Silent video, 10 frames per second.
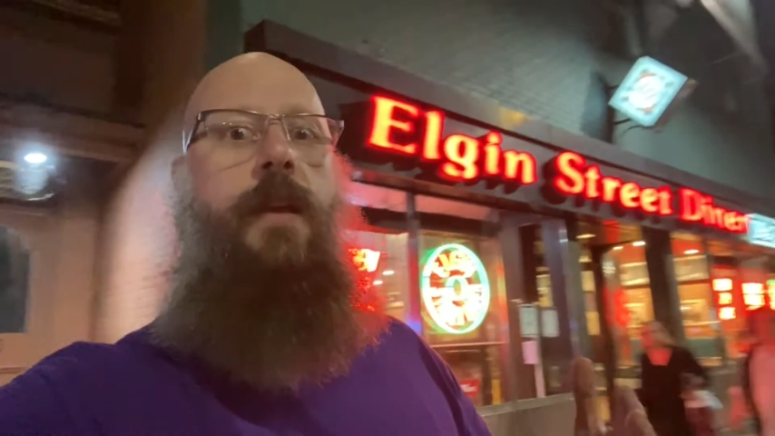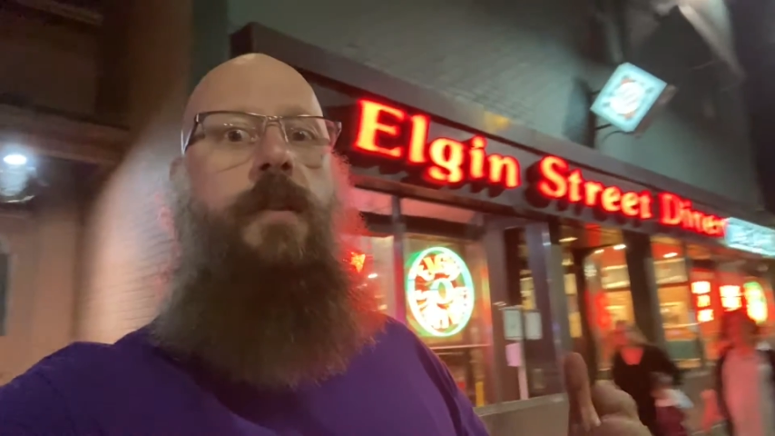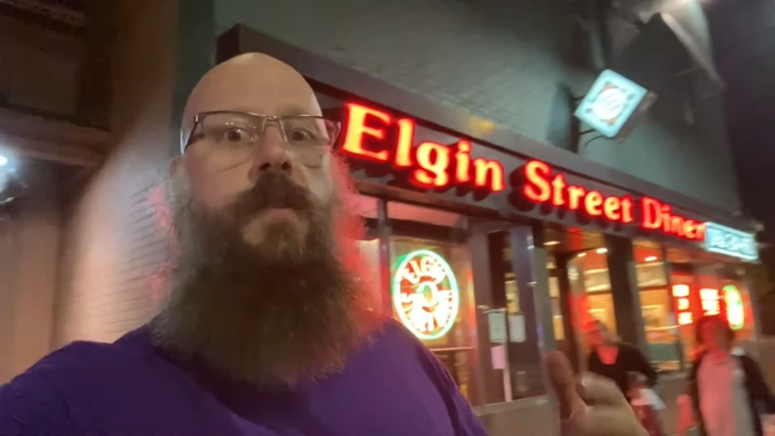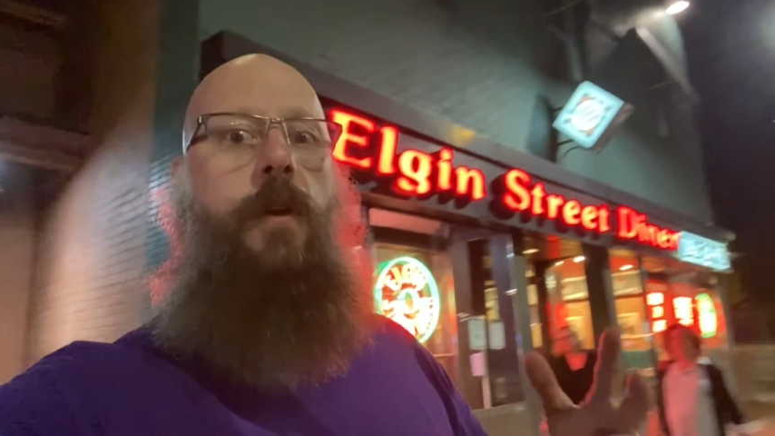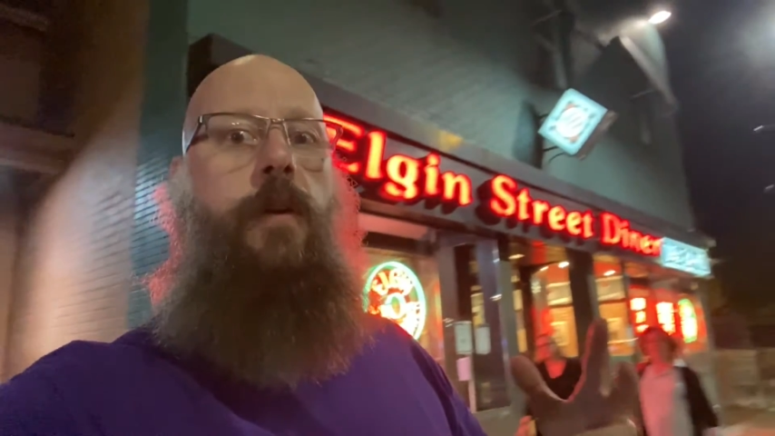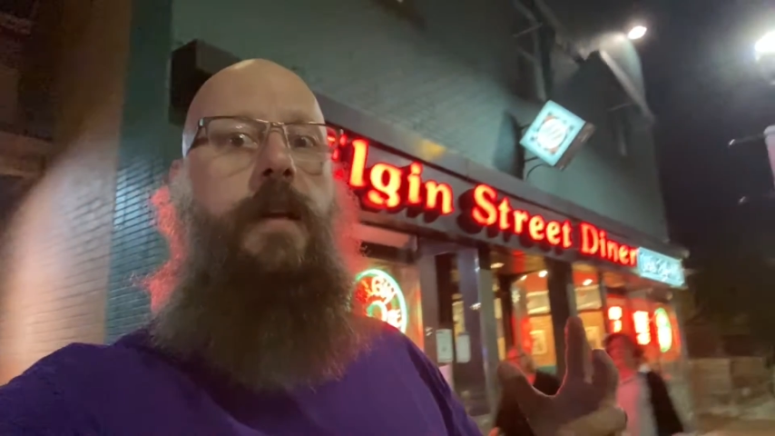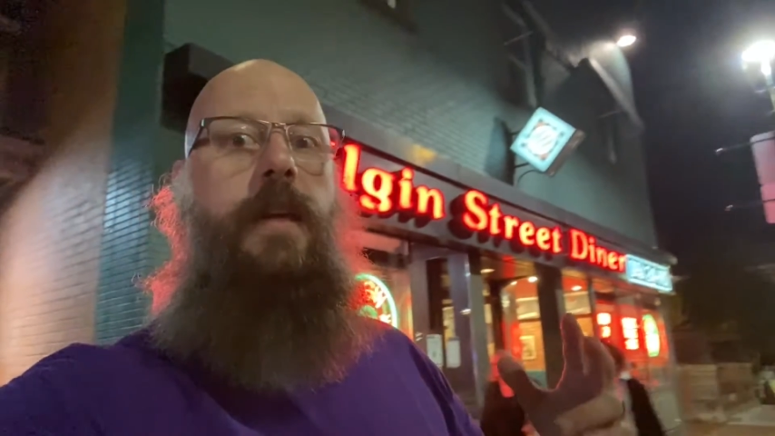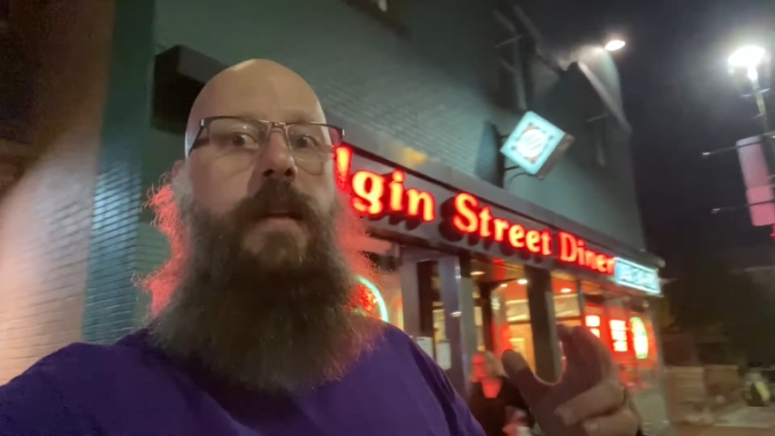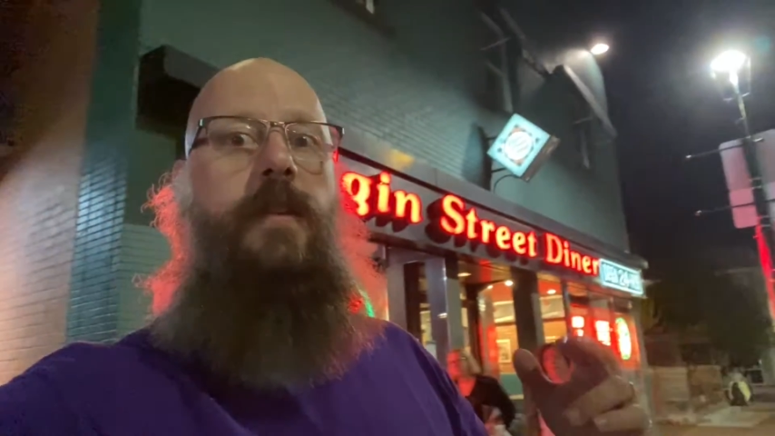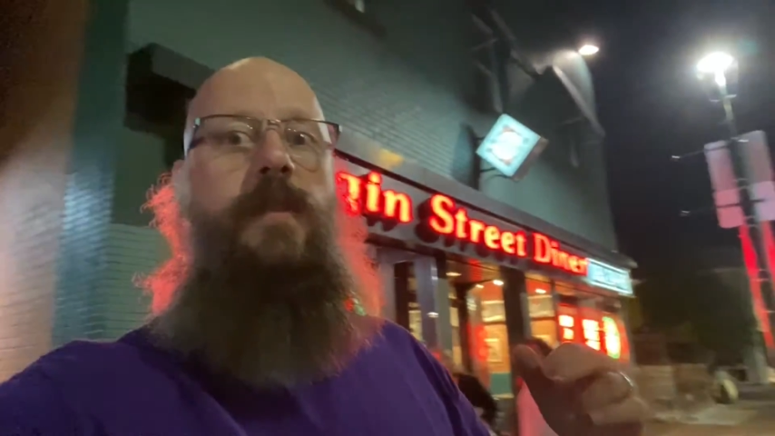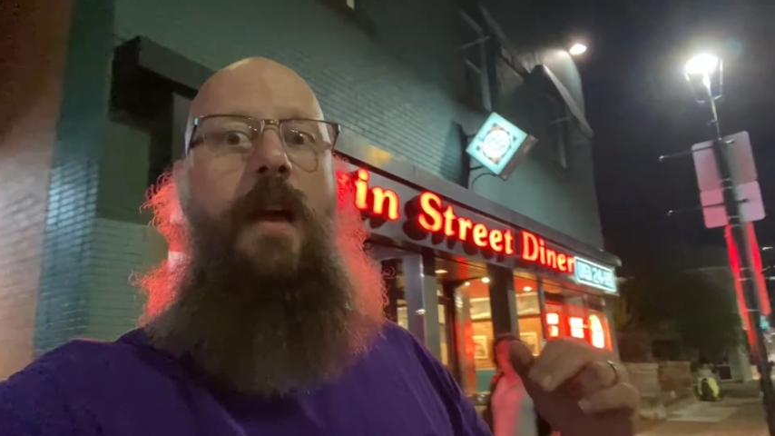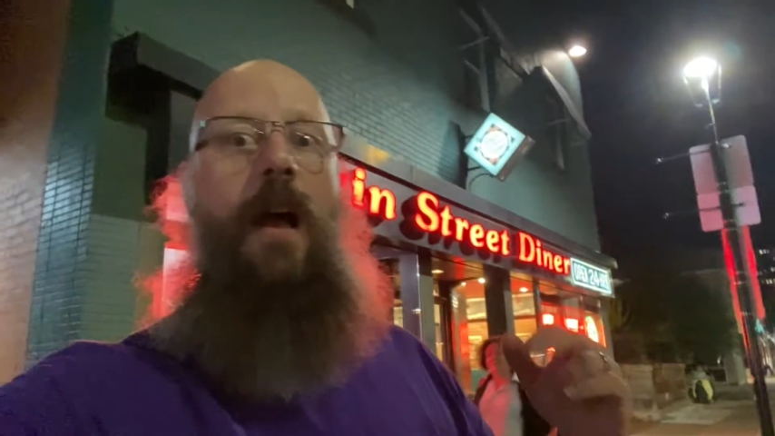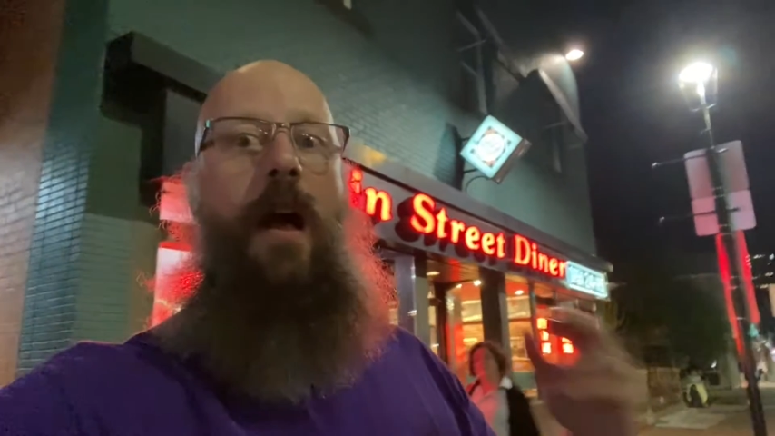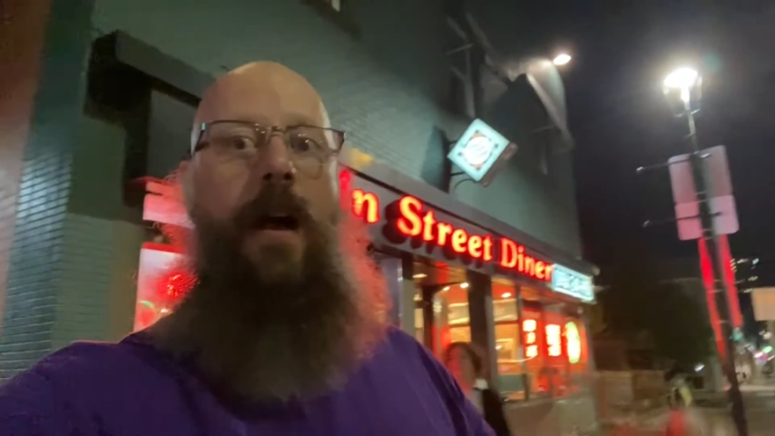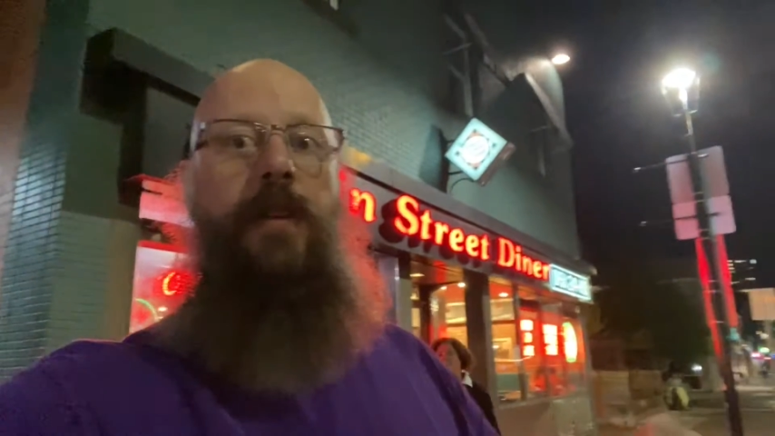So it is
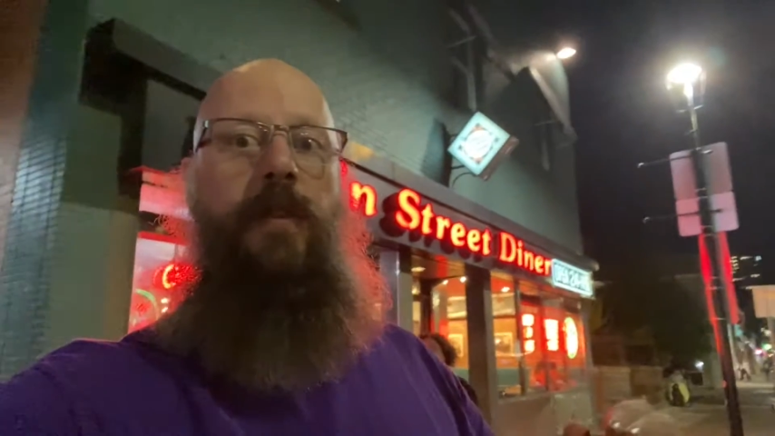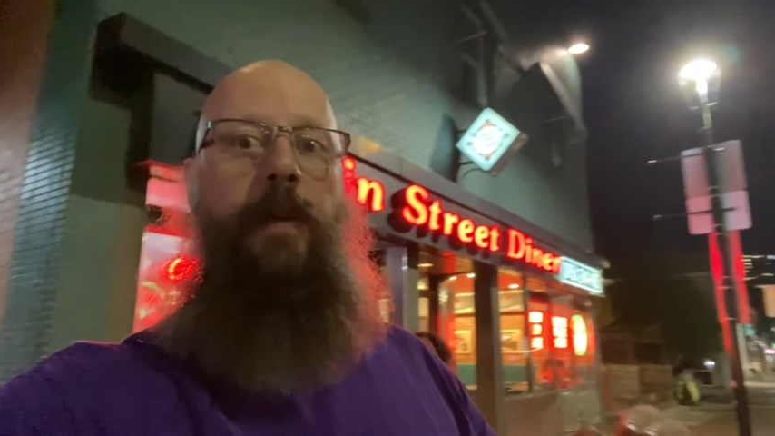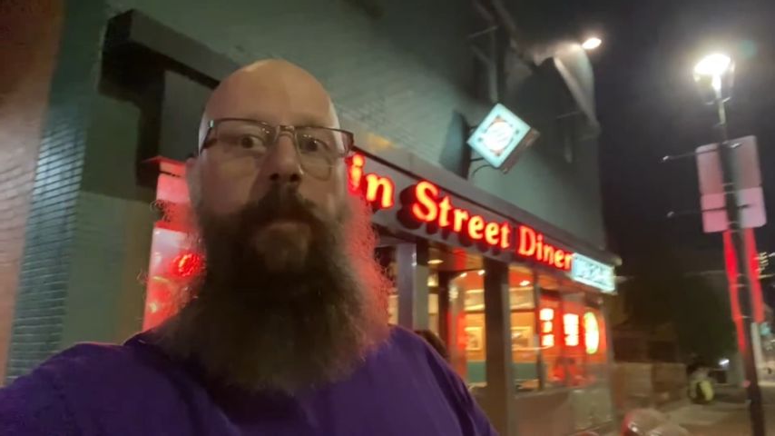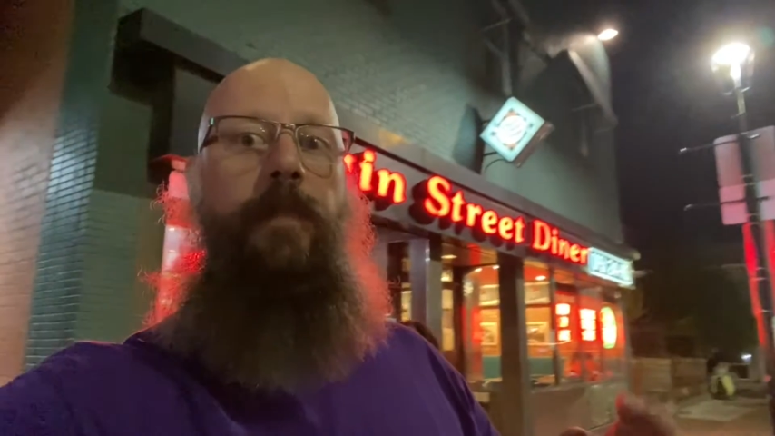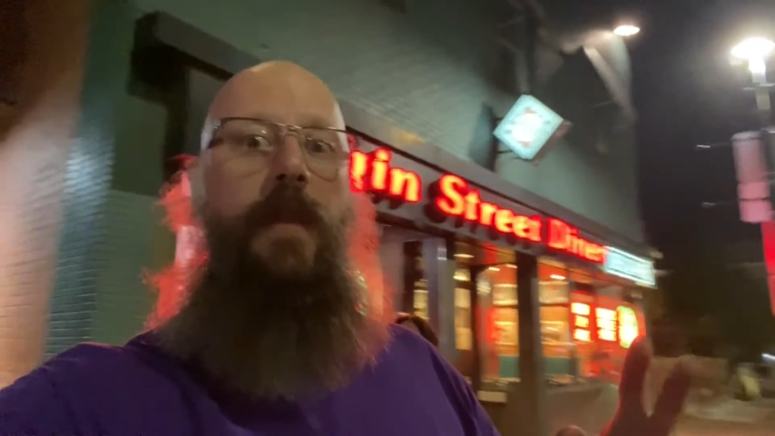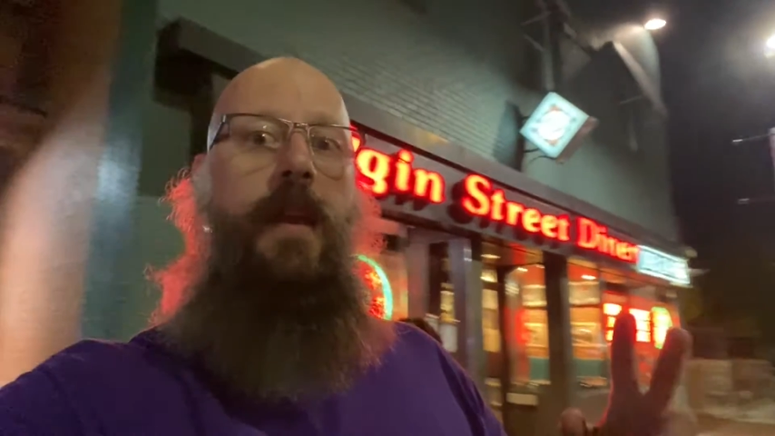awesome.